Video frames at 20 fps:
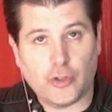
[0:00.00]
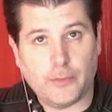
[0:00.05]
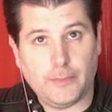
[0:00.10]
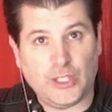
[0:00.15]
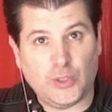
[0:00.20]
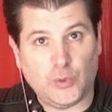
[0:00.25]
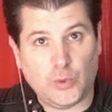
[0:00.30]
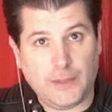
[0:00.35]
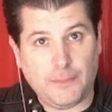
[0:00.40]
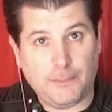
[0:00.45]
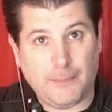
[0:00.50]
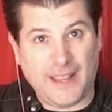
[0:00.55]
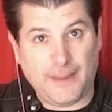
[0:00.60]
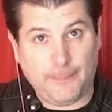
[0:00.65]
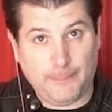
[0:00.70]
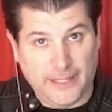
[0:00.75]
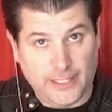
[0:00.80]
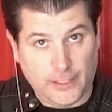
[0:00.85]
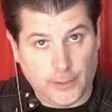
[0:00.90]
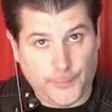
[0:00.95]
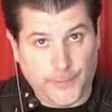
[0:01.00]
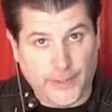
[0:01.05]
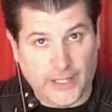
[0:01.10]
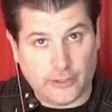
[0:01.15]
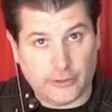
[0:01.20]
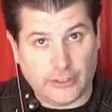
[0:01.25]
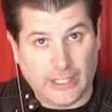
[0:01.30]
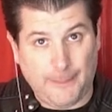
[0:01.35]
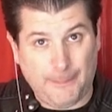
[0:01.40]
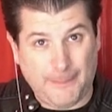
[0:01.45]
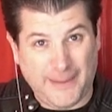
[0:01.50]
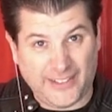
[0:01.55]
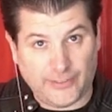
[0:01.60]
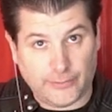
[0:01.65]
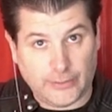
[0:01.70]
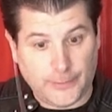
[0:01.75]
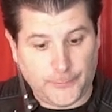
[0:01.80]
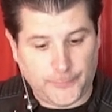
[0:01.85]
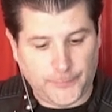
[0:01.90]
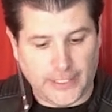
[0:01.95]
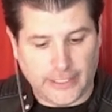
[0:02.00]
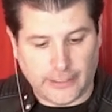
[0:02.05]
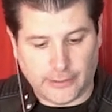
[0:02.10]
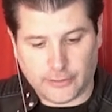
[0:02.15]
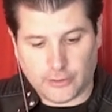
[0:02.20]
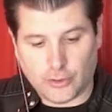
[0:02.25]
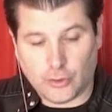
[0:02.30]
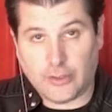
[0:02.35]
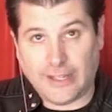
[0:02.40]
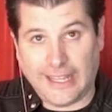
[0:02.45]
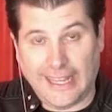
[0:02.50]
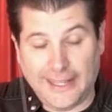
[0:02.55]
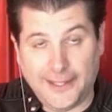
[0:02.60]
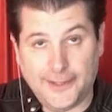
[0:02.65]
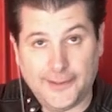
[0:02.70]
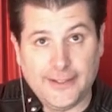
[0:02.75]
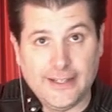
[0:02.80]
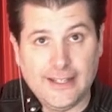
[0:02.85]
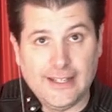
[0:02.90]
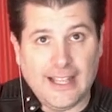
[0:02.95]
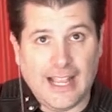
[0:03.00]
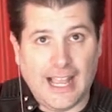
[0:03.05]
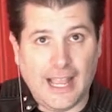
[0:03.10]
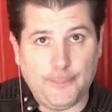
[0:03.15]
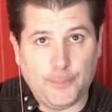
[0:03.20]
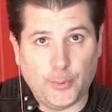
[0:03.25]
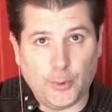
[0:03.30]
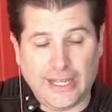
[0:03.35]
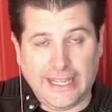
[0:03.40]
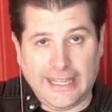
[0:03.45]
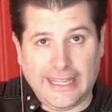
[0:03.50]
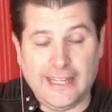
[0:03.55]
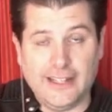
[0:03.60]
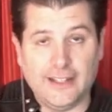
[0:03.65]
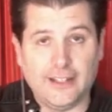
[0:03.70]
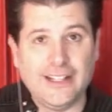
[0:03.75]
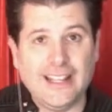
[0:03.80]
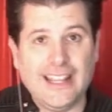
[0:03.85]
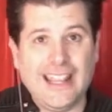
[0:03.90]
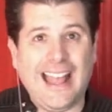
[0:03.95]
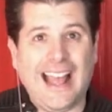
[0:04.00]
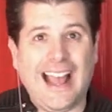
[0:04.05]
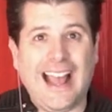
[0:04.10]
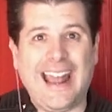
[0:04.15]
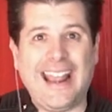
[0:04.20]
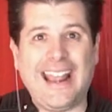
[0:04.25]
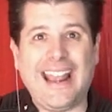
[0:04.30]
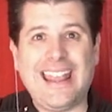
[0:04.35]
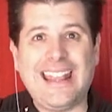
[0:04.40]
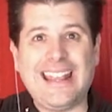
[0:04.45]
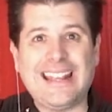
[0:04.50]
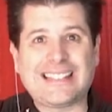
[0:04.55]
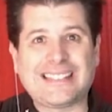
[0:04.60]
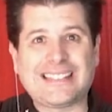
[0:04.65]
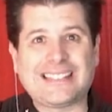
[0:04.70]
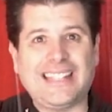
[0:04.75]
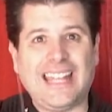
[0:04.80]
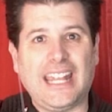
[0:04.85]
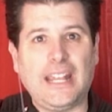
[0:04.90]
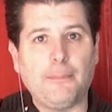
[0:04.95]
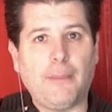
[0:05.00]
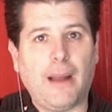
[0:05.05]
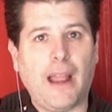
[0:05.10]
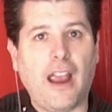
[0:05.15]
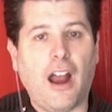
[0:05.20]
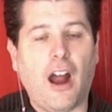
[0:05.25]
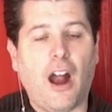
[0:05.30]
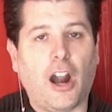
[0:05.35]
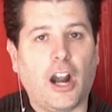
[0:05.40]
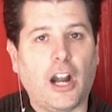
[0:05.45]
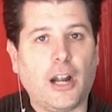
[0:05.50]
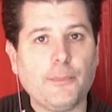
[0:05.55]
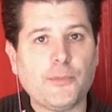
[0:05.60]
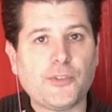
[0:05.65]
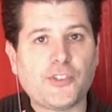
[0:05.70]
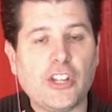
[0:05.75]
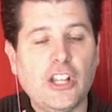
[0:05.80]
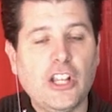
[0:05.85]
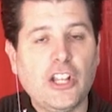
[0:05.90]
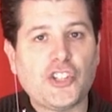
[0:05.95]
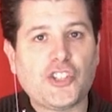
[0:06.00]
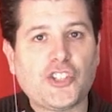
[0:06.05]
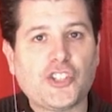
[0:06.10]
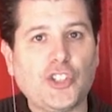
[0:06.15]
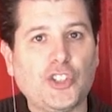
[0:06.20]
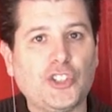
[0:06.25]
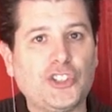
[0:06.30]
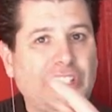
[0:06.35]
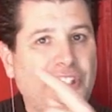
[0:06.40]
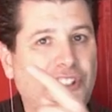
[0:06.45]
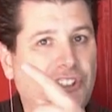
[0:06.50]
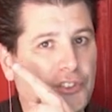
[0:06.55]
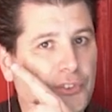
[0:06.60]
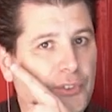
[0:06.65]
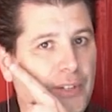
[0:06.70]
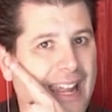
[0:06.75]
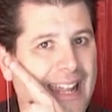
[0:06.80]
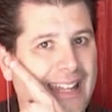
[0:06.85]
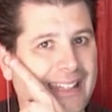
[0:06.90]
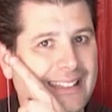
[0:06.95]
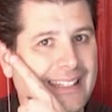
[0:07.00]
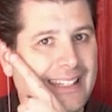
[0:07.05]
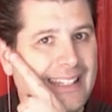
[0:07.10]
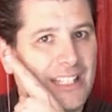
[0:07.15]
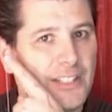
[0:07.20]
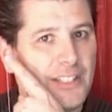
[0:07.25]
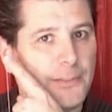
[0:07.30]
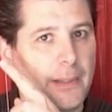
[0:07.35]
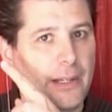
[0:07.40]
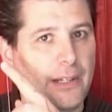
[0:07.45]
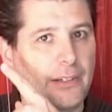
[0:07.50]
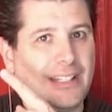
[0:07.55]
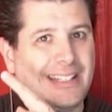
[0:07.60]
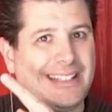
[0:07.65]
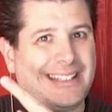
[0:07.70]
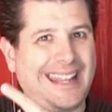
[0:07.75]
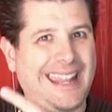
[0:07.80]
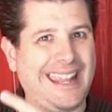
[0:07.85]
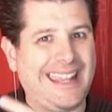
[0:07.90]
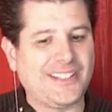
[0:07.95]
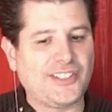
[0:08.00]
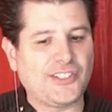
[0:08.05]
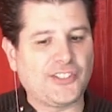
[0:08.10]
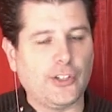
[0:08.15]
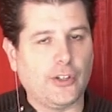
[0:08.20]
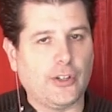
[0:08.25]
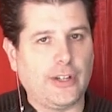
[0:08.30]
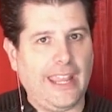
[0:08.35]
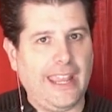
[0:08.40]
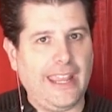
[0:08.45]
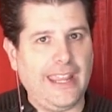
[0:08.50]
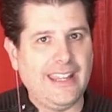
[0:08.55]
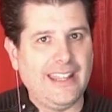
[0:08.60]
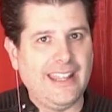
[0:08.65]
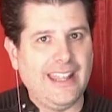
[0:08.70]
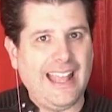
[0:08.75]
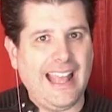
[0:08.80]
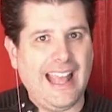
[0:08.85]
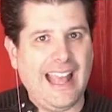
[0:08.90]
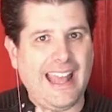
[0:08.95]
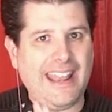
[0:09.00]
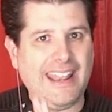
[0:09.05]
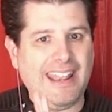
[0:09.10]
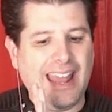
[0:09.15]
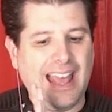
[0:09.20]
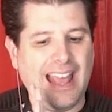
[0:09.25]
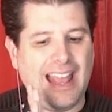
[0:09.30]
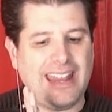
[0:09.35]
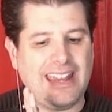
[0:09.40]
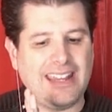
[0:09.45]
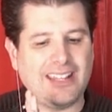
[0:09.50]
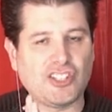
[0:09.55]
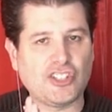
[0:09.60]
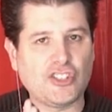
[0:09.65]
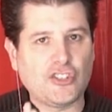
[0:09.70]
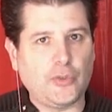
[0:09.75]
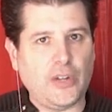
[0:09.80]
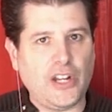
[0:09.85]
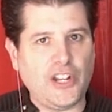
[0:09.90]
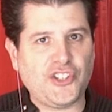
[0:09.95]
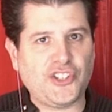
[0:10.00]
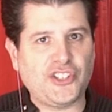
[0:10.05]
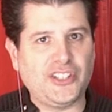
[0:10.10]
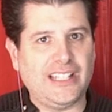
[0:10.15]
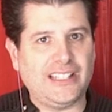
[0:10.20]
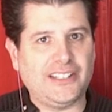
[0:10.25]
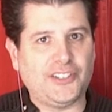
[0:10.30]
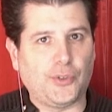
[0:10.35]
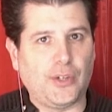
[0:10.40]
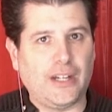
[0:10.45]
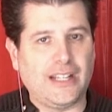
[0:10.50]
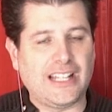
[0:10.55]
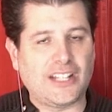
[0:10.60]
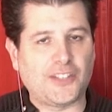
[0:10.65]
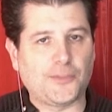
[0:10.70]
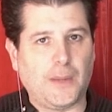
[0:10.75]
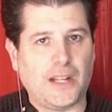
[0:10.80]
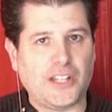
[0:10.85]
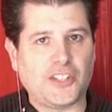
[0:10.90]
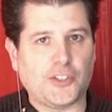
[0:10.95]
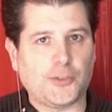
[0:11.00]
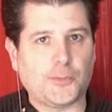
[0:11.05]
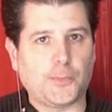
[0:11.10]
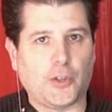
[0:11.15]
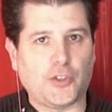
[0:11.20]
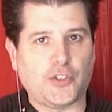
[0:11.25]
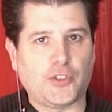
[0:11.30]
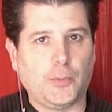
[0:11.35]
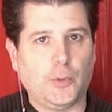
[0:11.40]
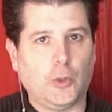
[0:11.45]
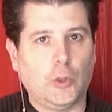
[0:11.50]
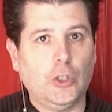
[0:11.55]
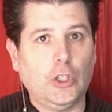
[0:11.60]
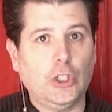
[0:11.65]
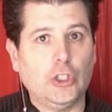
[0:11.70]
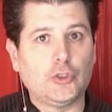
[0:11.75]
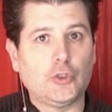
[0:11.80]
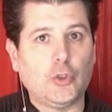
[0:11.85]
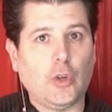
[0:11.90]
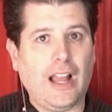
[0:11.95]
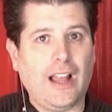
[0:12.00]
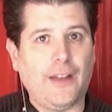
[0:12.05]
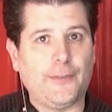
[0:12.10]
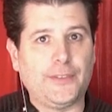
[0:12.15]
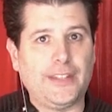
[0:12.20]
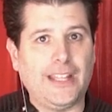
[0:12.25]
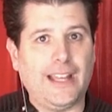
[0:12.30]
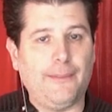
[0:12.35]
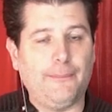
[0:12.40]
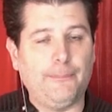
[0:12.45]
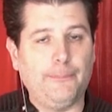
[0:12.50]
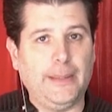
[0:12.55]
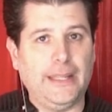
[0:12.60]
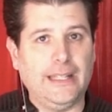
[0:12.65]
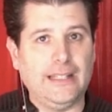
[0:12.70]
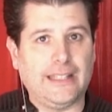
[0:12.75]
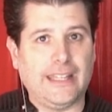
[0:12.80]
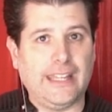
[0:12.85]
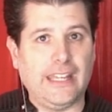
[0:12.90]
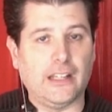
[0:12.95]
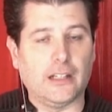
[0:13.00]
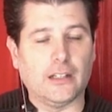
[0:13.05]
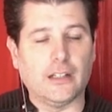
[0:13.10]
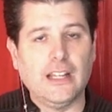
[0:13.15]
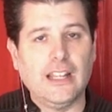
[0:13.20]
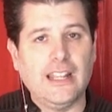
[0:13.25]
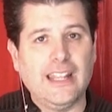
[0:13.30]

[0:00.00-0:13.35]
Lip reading: in between my middle finger and my ring finger, okay? I put it here, and I extend my arms so the thread is very tense, okay? And I stretch the thread as much as possible to have that bill here.